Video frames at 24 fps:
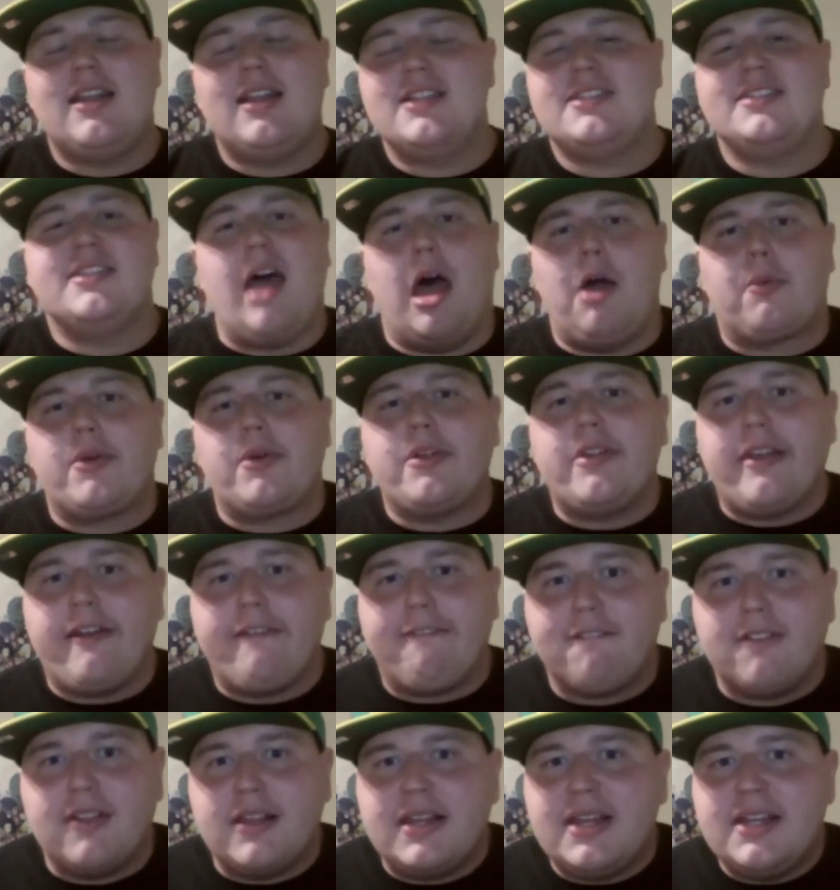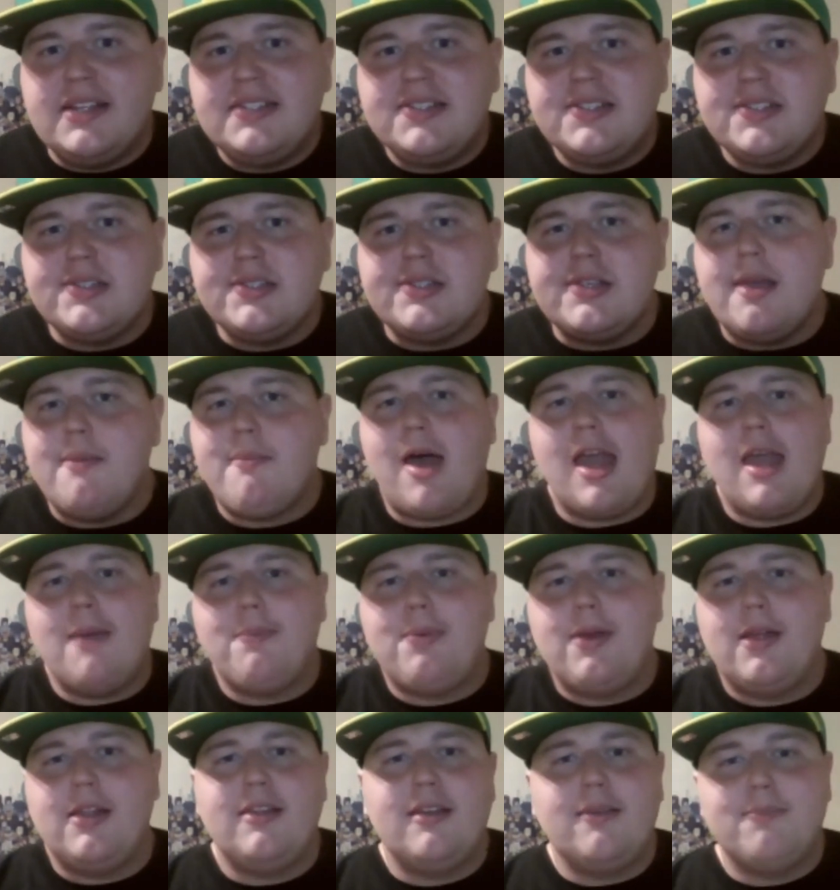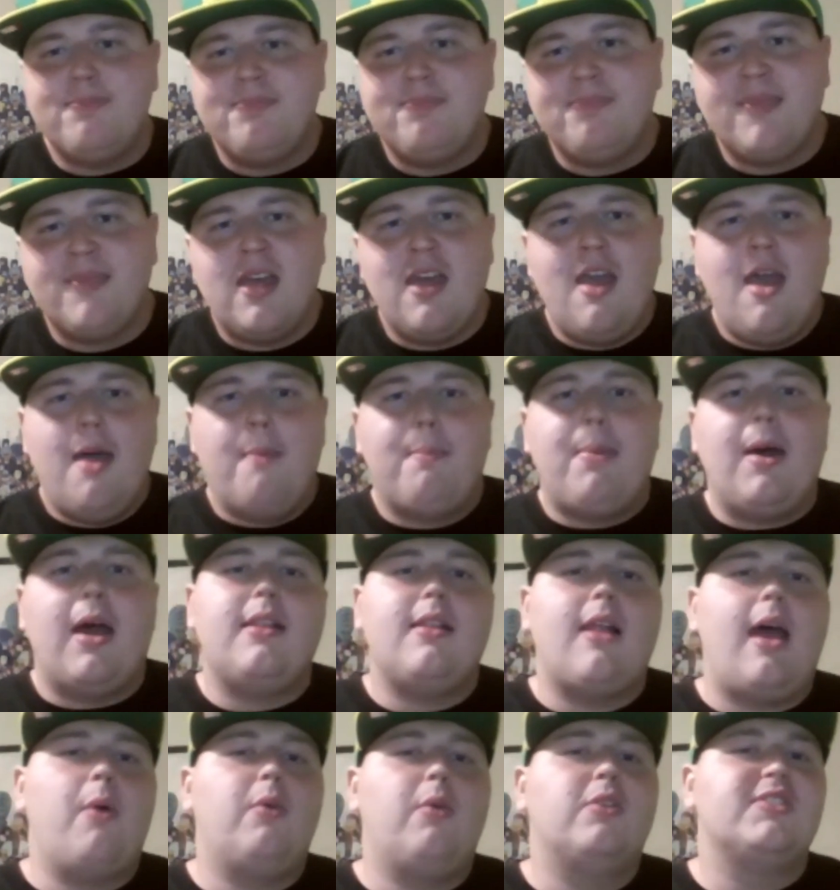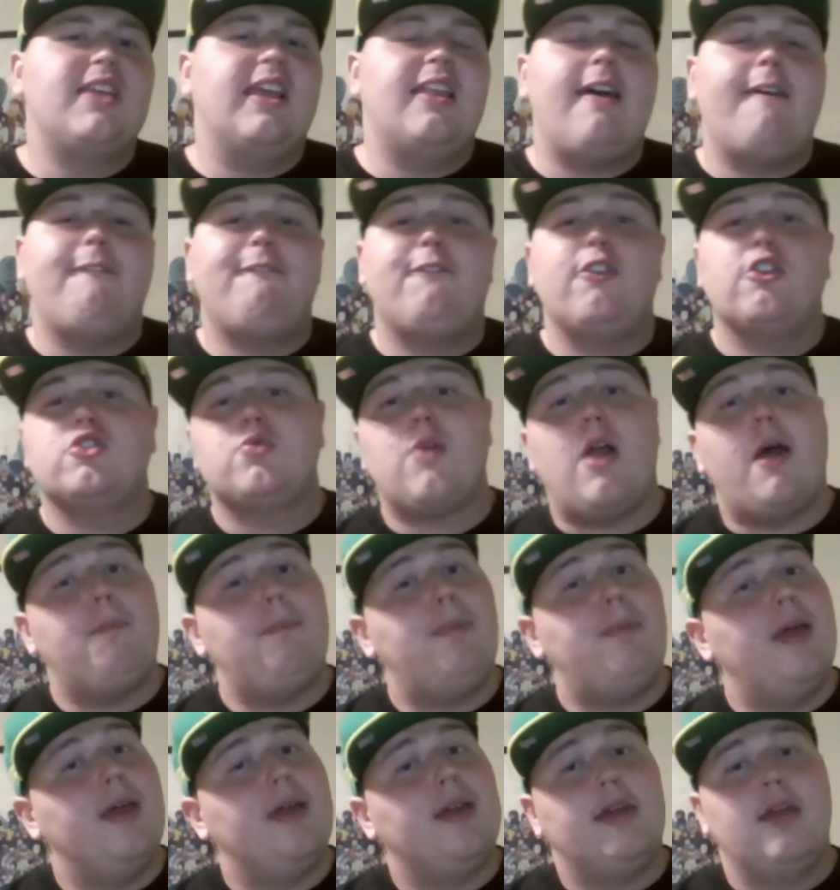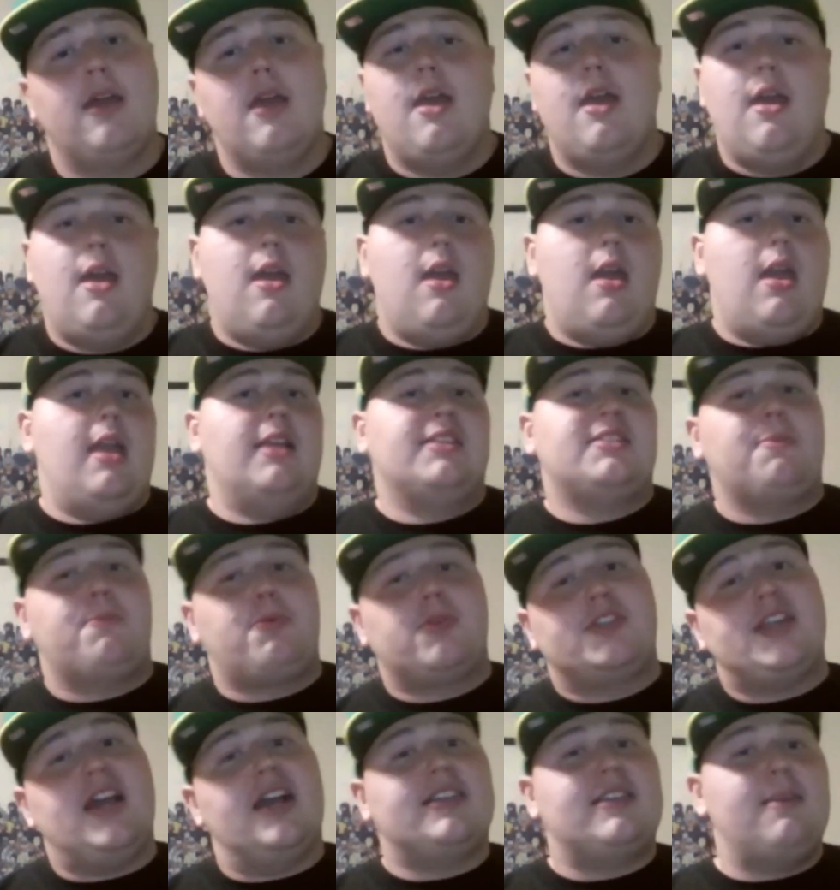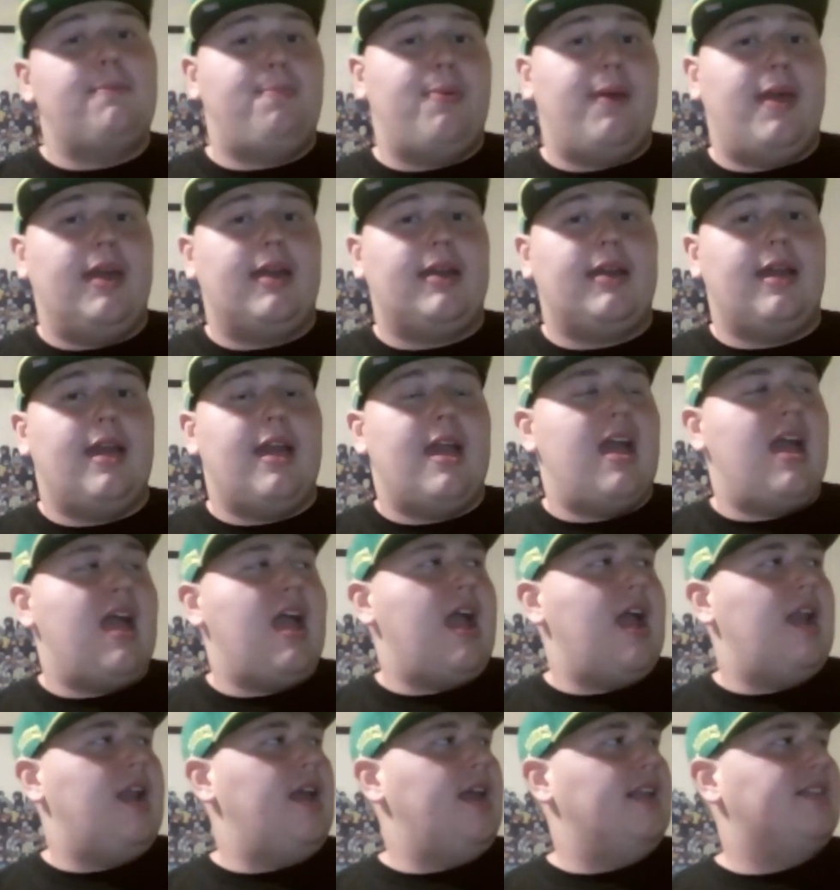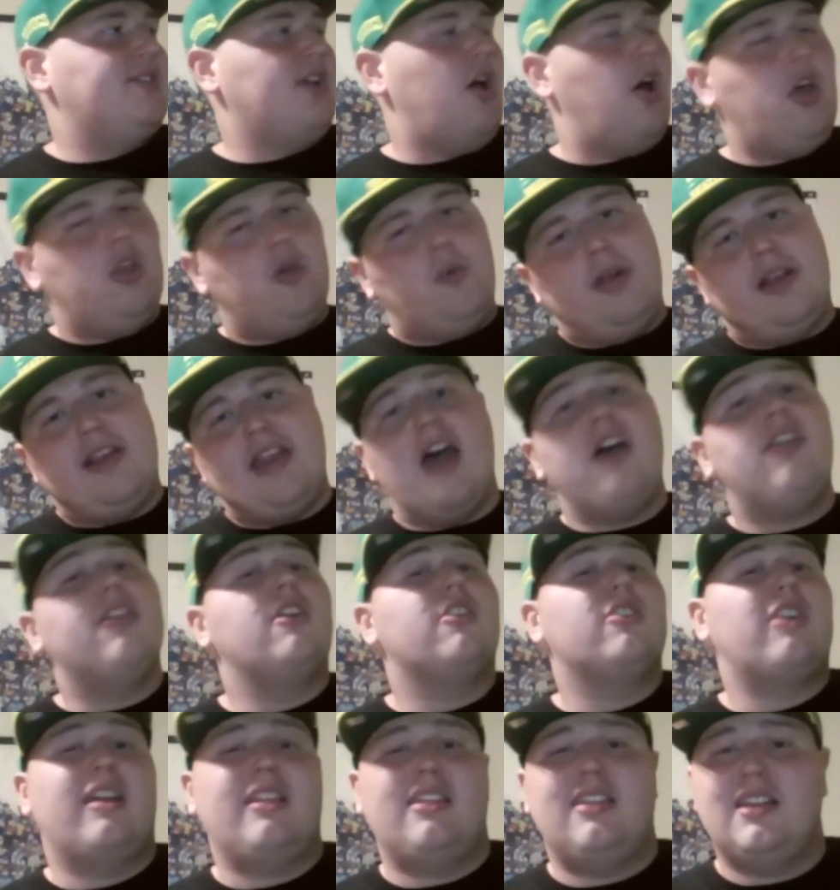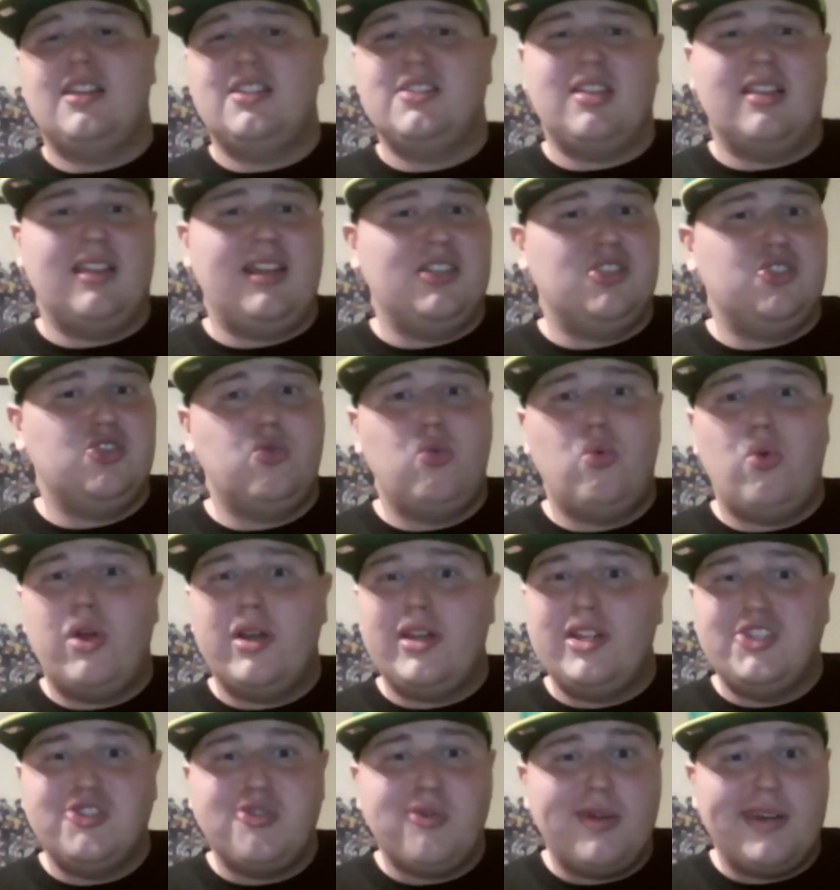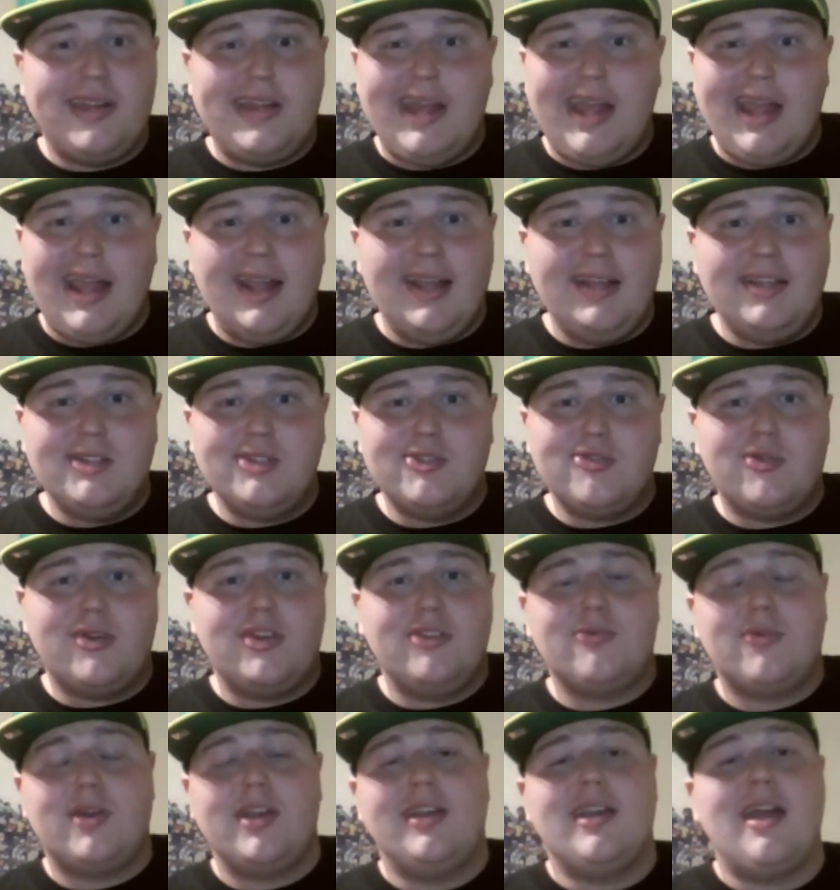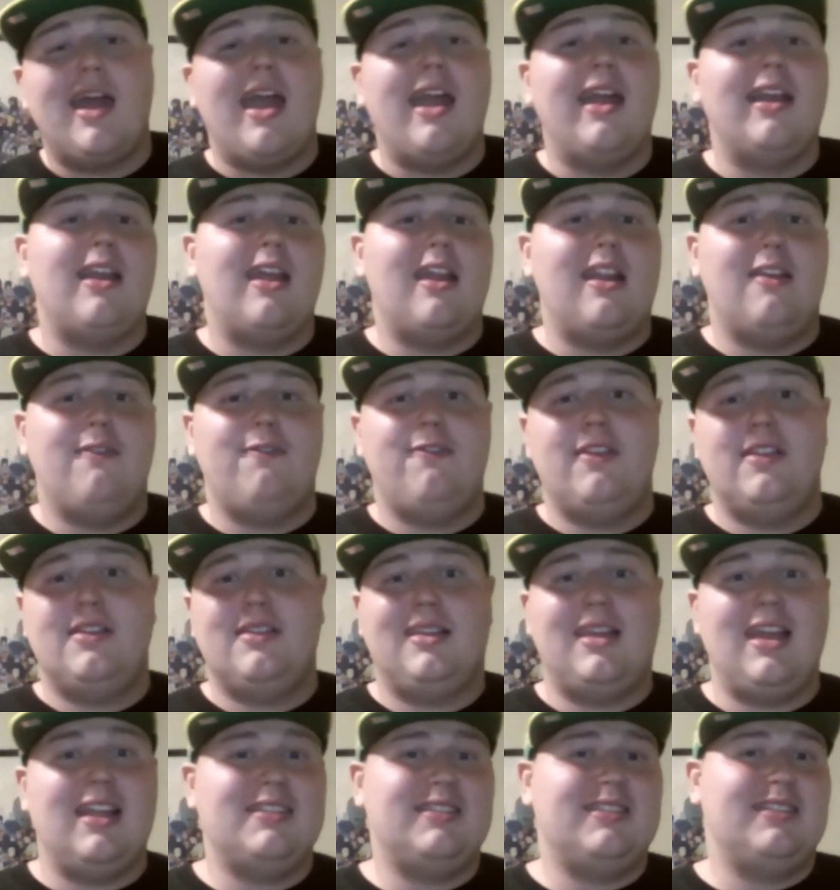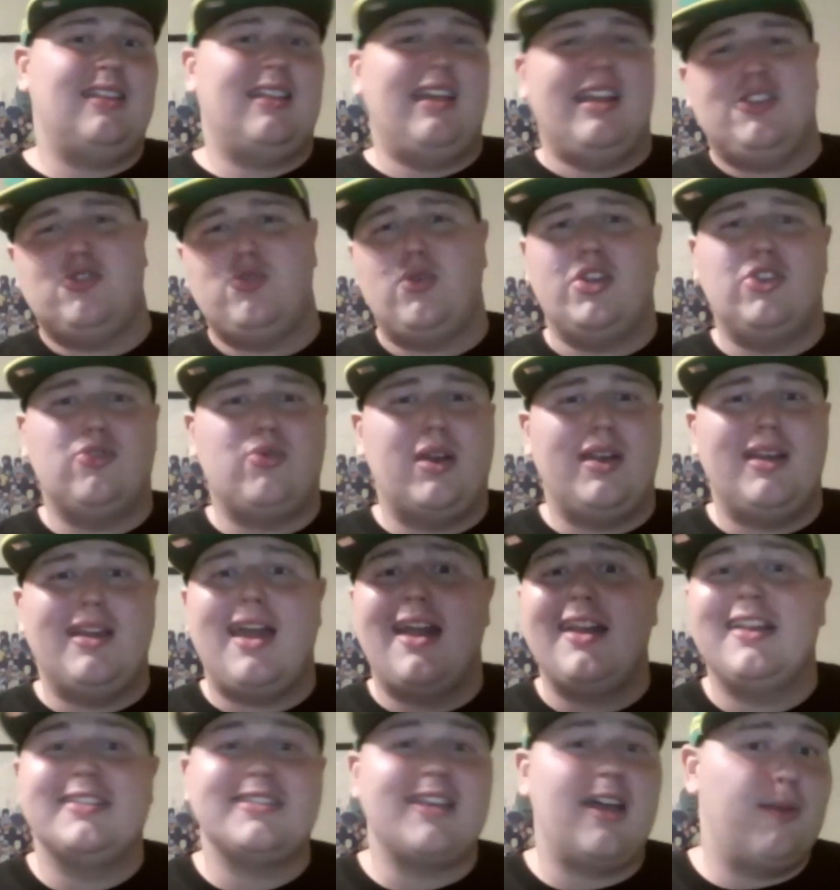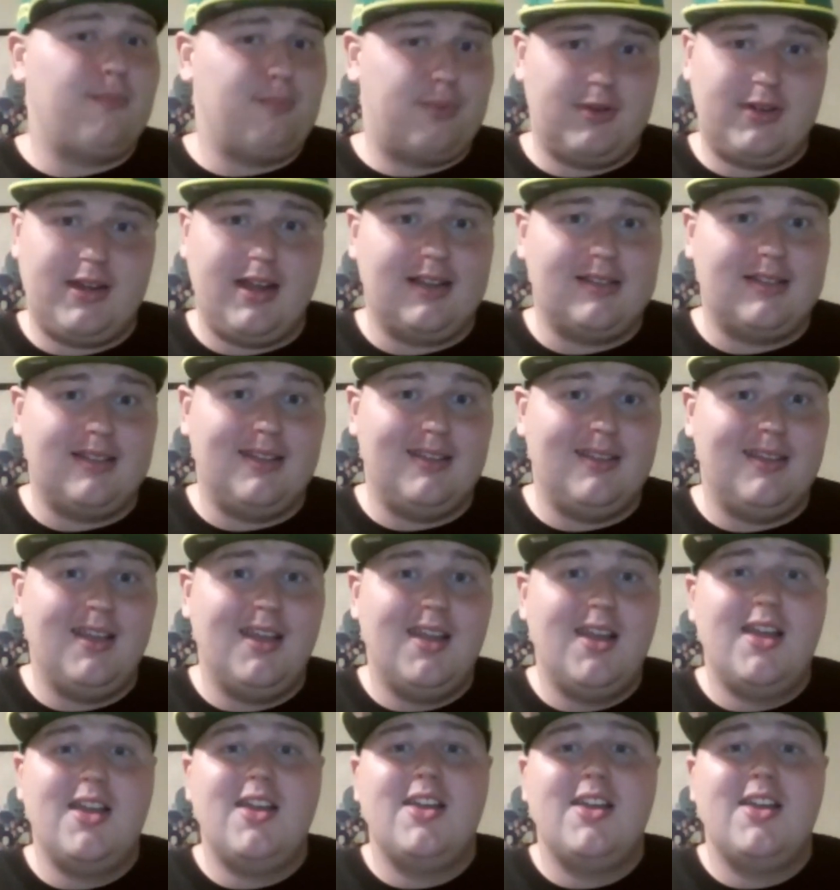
get it. It's not really a fleece, in my opinion. But I will say that first round pick is a protected pick and it's all the way down there, I think, to like 2028, 2029. and if it gets to like 2029, it's unprotected.